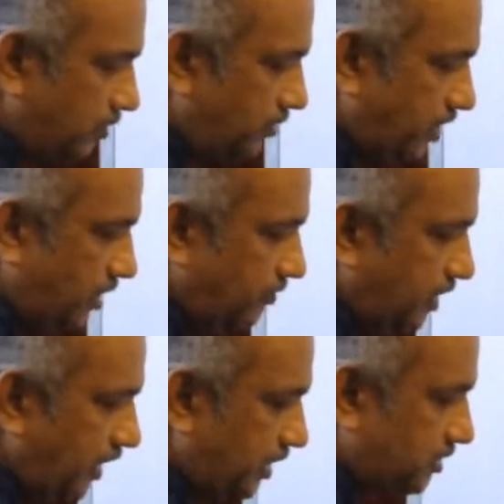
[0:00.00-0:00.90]
become
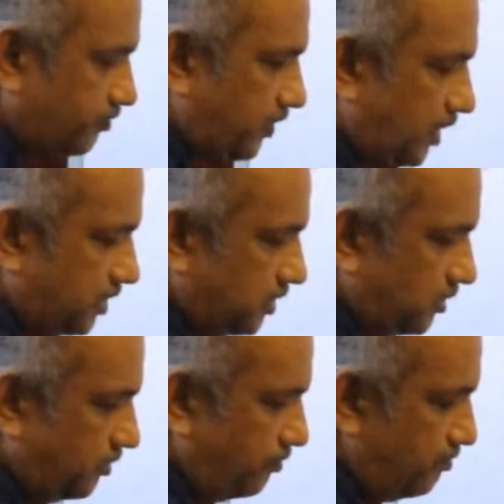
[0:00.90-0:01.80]
x plus
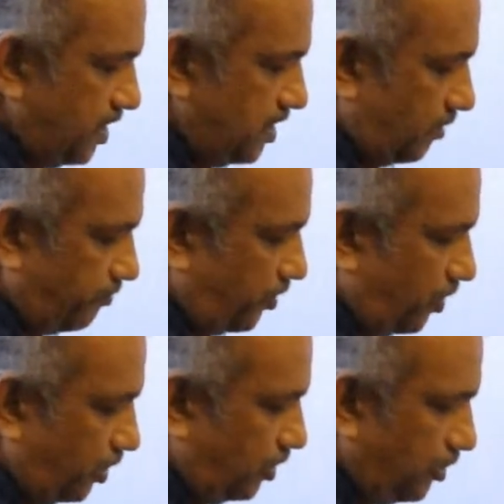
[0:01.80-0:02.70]
b
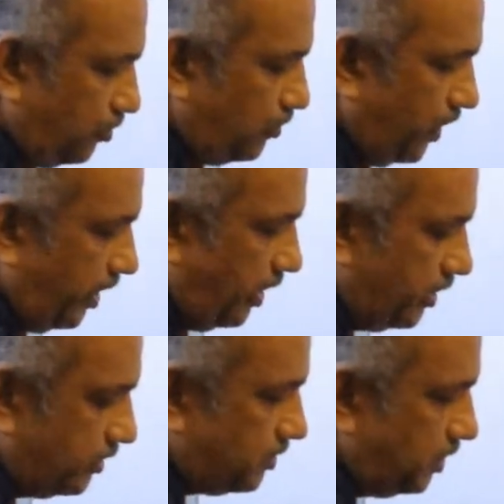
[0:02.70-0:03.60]
upon 2a
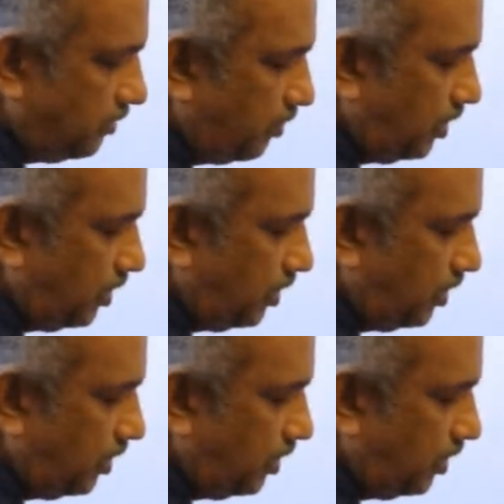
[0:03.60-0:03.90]
is equal